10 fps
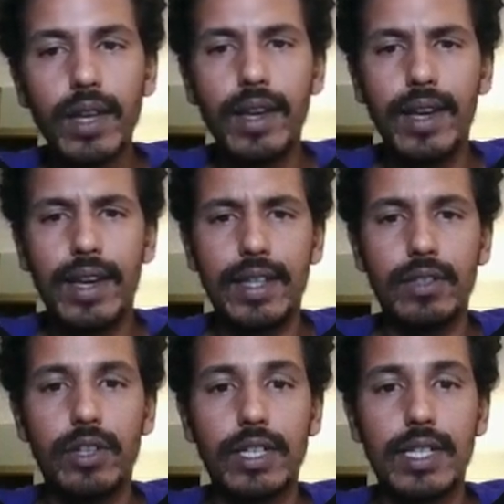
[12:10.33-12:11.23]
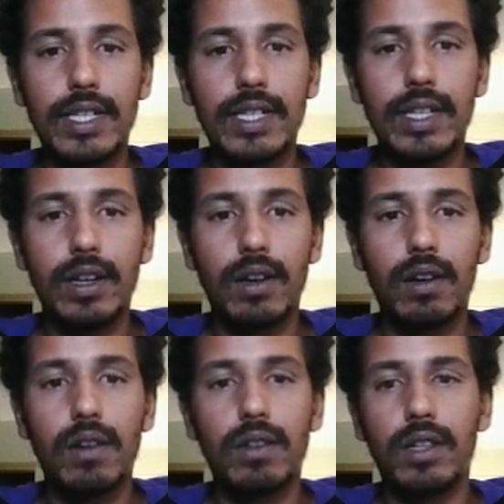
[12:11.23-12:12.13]
and you can see
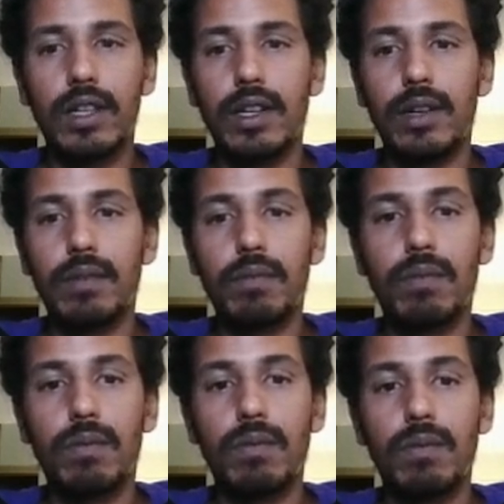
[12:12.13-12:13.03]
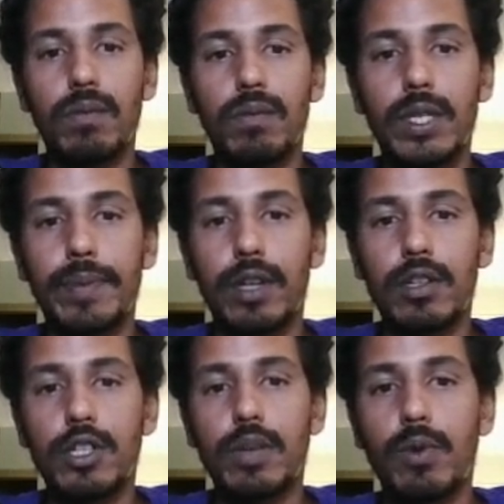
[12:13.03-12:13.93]
here the
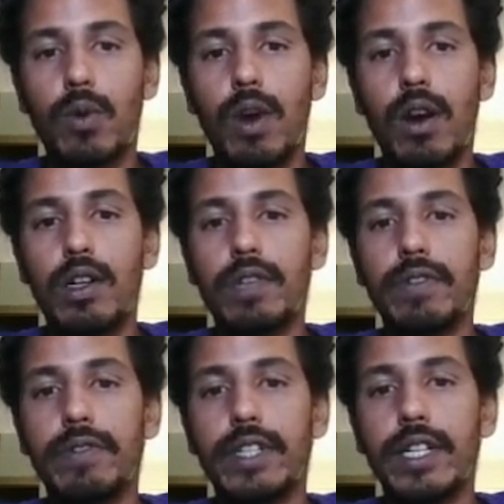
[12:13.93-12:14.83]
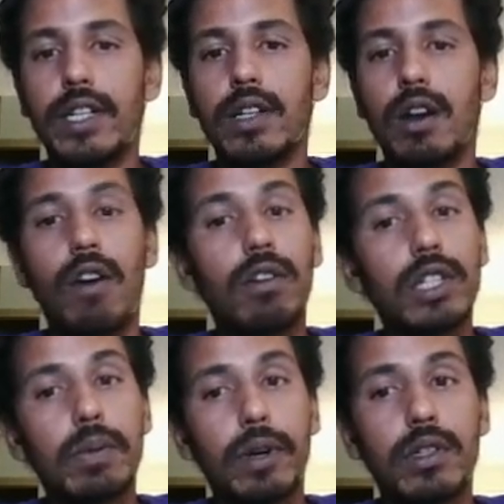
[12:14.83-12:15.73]
sponsorship required is 15, currently
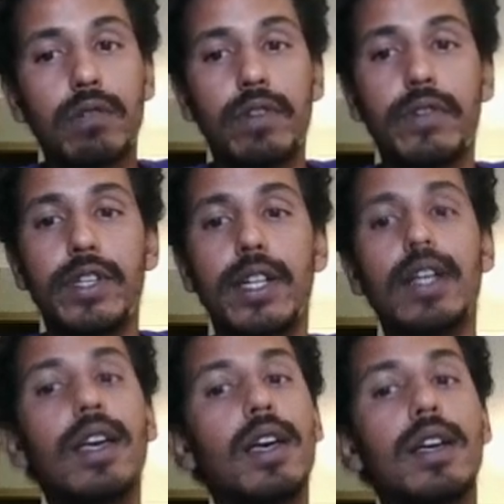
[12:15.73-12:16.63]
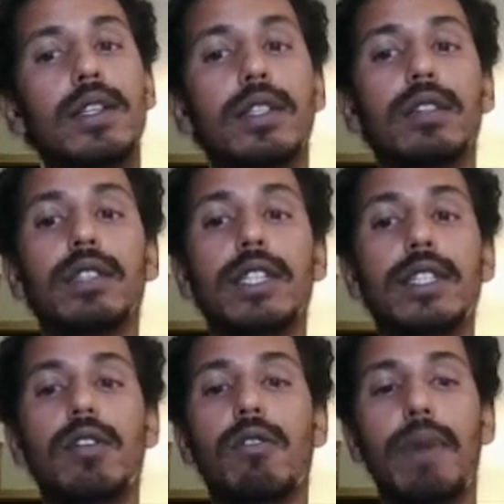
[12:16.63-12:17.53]
sponsored 15, still needs
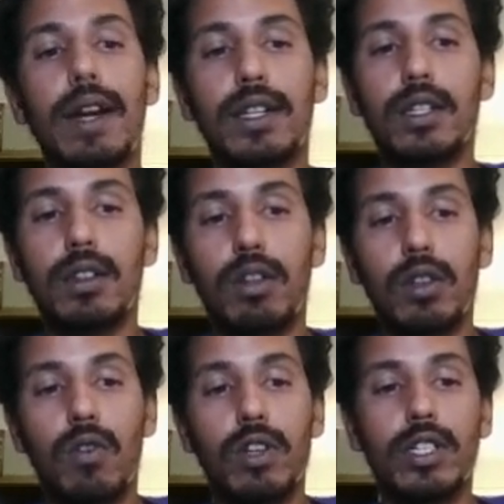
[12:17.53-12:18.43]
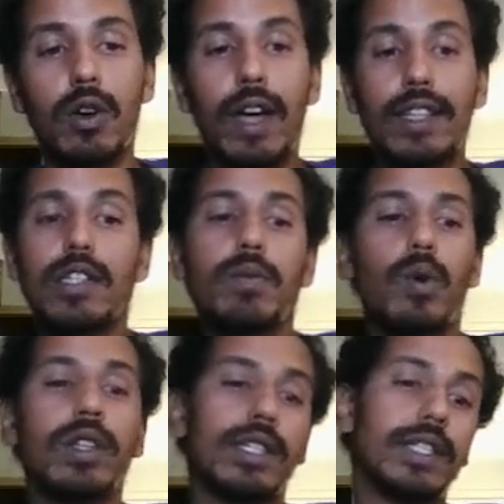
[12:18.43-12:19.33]
0 Matic to start the course. So at this
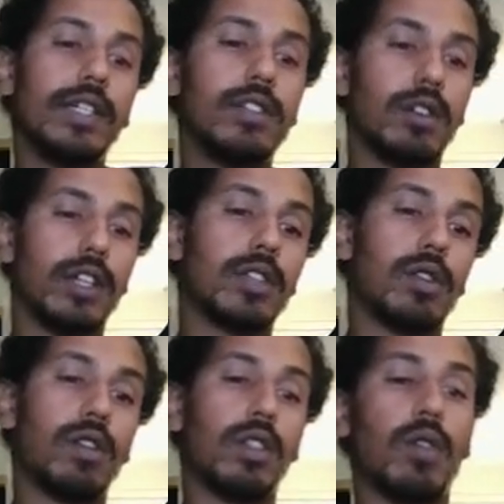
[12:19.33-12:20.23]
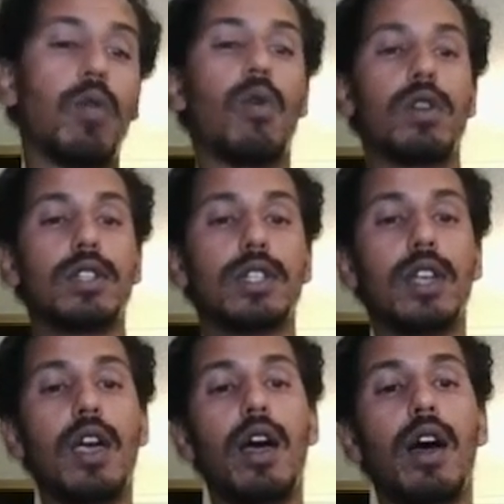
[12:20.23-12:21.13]
point, the teacher can start the course
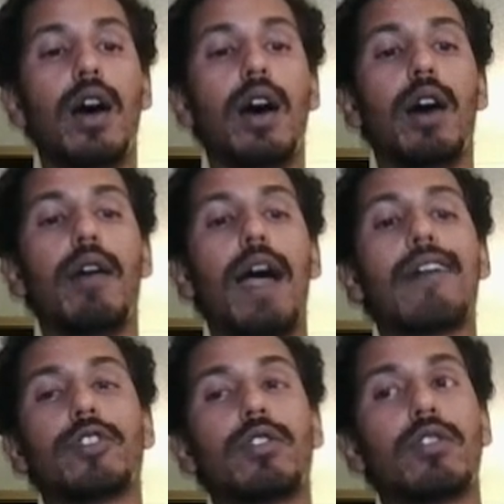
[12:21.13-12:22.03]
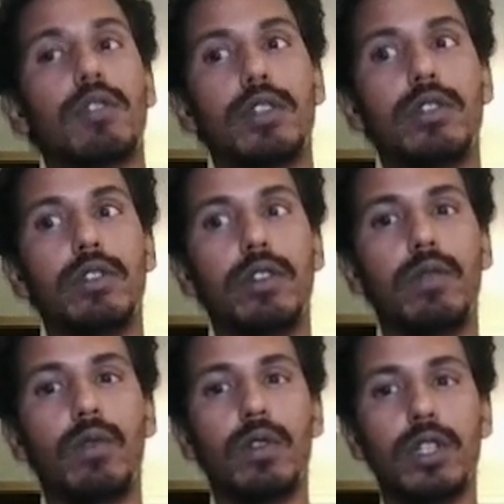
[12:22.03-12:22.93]
after a student
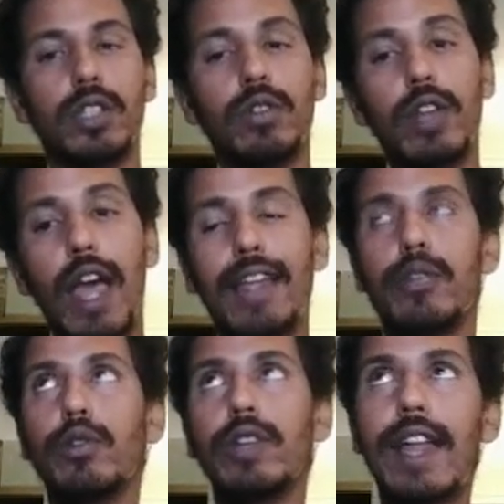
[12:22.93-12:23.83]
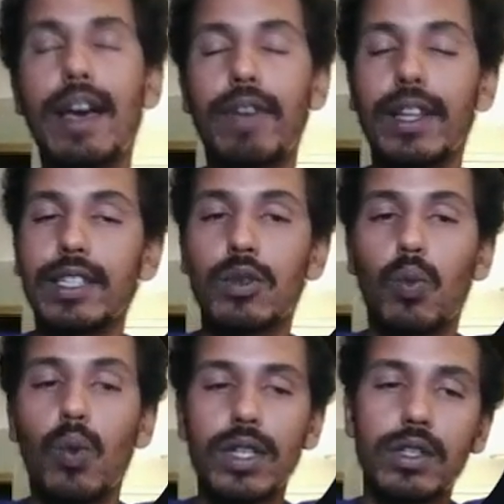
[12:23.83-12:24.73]
enrolls. You need to have at least
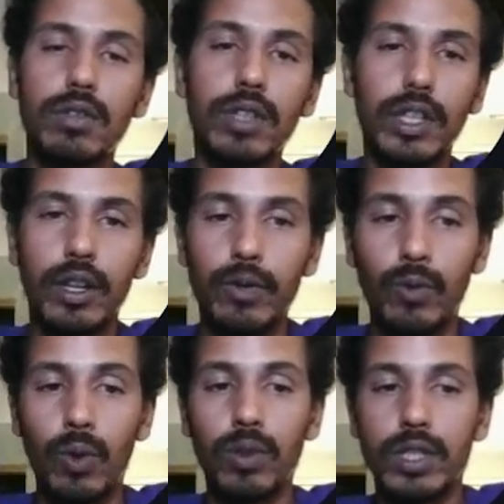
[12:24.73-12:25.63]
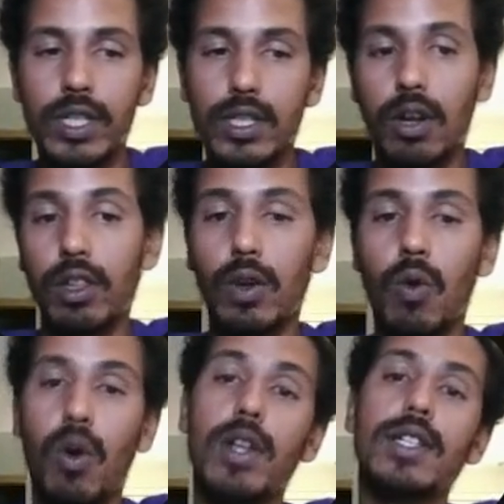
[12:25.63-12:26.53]
1 student enrolled to start the
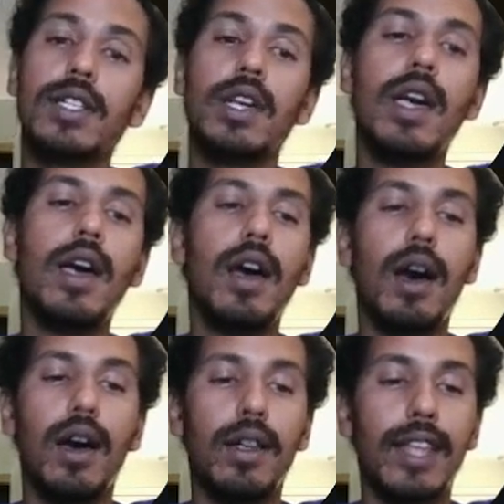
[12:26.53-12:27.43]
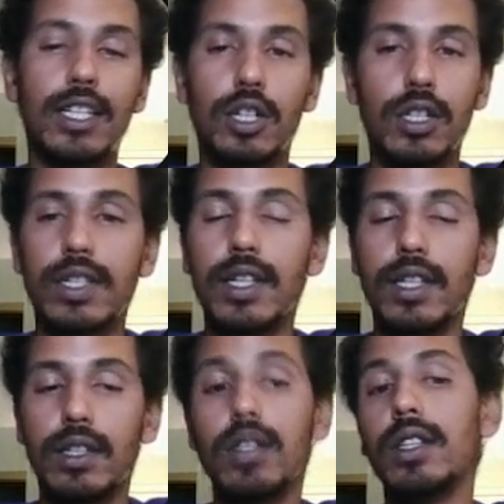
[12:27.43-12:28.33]
course. That's just
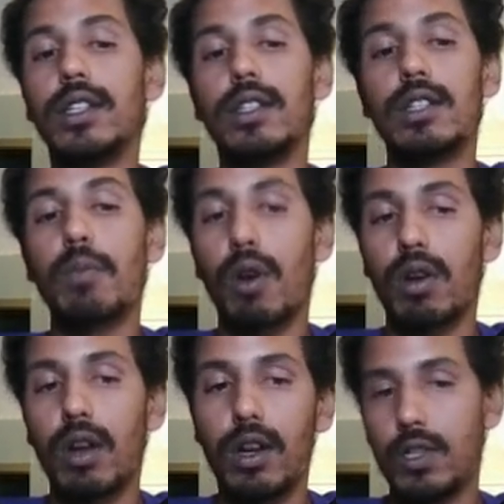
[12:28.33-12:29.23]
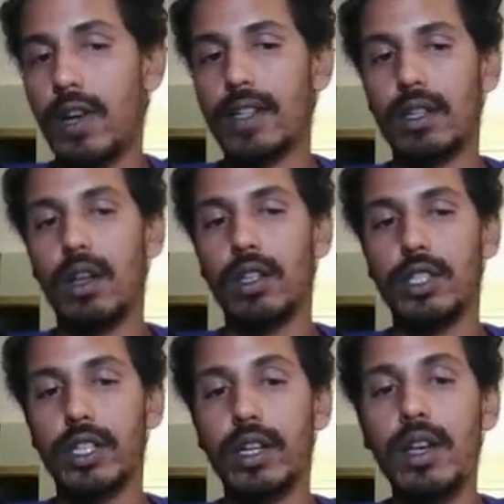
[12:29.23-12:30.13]
in the smart contract
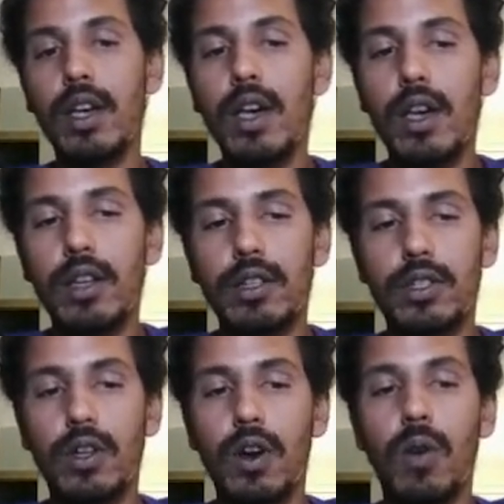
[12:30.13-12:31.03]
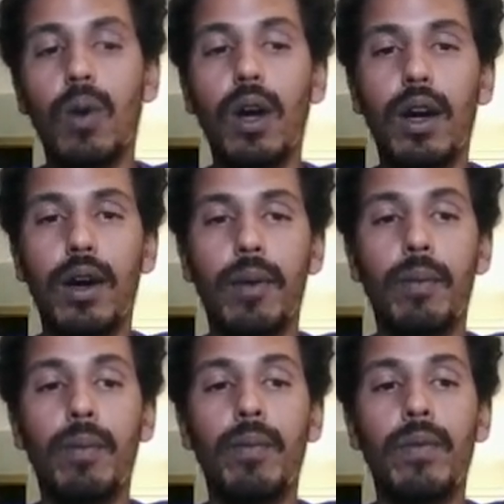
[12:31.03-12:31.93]
logic. So
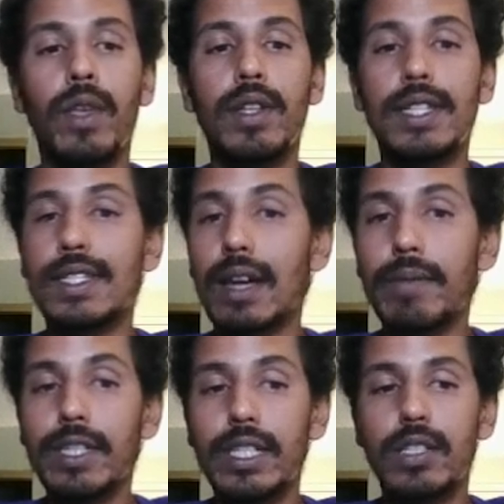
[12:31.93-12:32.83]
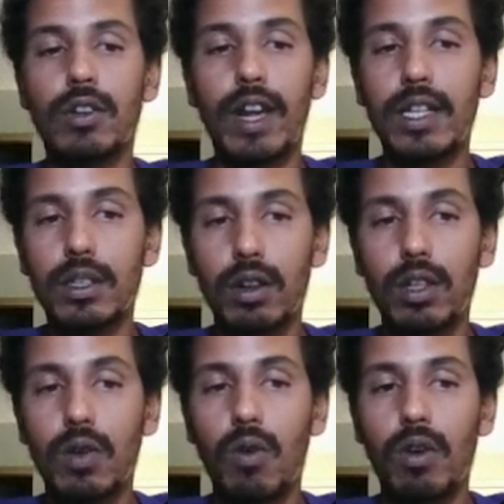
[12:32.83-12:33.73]
since I'm the teacher, I can start
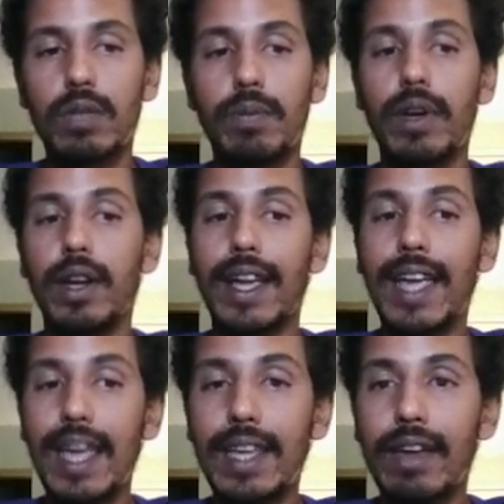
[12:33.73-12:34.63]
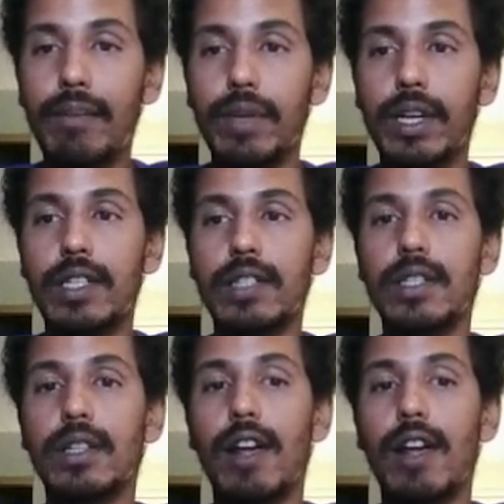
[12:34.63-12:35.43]
the course, but I can't yet because there